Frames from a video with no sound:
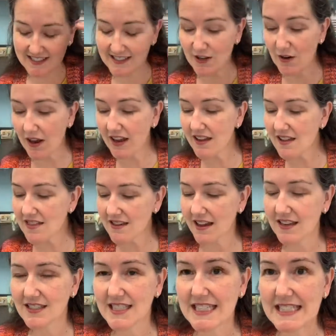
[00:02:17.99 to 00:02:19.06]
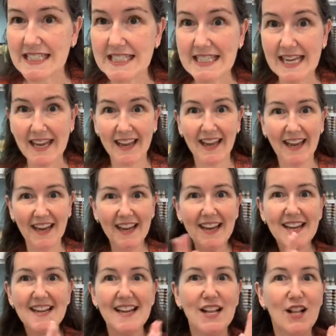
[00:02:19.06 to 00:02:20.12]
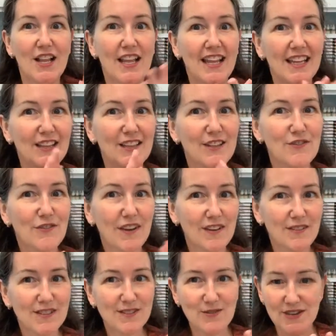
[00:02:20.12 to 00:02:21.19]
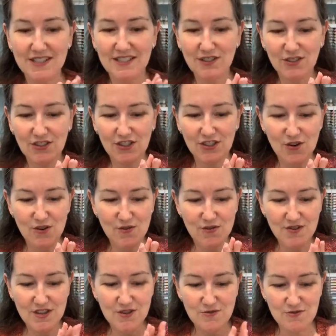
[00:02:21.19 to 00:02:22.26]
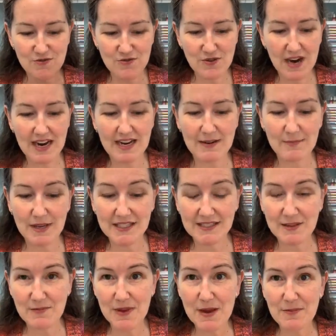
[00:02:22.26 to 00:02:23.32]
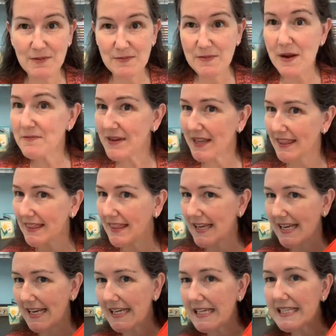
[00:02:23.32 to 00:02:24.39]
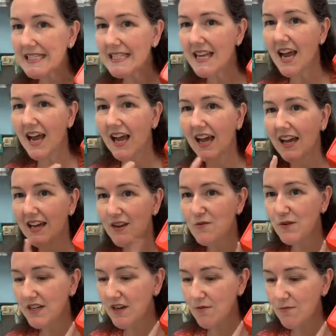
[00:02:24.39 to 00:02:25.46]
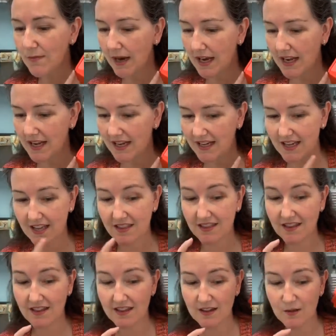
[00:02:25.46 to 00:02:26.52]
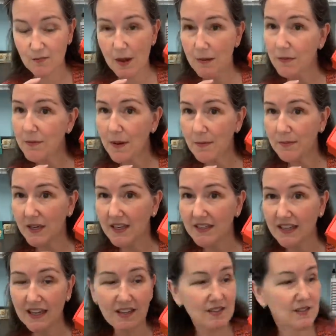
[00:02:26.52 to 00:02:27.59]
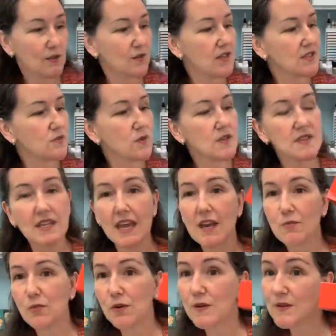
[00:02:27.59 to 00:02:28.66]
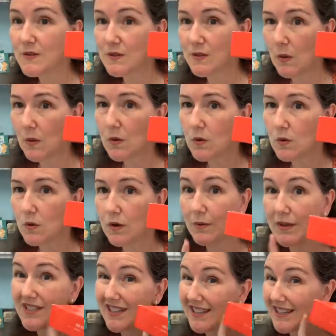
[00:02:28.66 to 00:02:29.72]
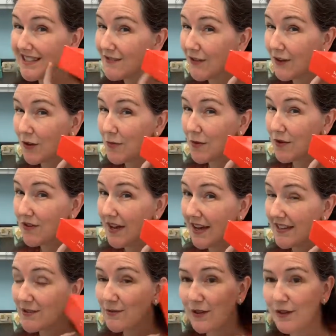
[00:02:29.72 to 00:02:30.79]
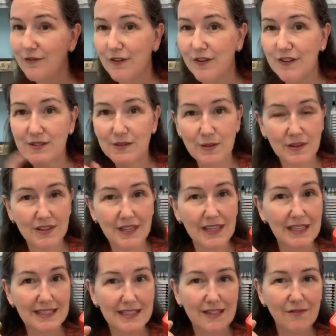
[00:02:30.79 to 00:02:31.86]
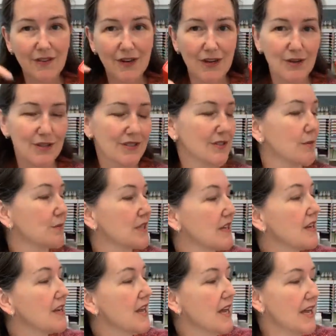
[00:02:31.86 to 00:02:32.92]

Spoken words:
So I thought today, if I was going to show you some paper pumpkin things, I would combine the paper pumpkin kit. So this was April's So Cool, which is available as a refill. So the link is in the video description.